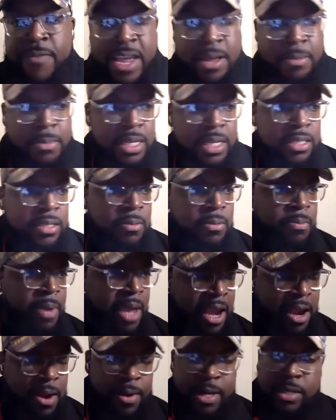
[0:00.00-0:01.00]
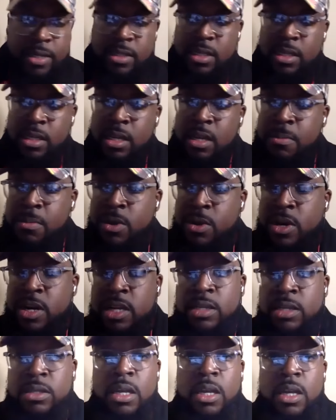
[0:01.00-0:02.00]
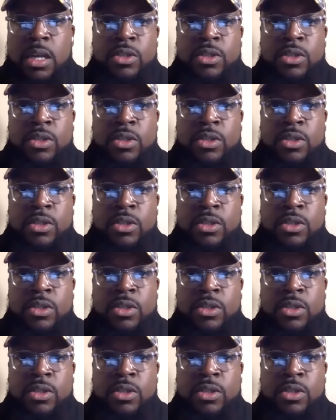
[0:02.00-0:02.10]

families and parents and community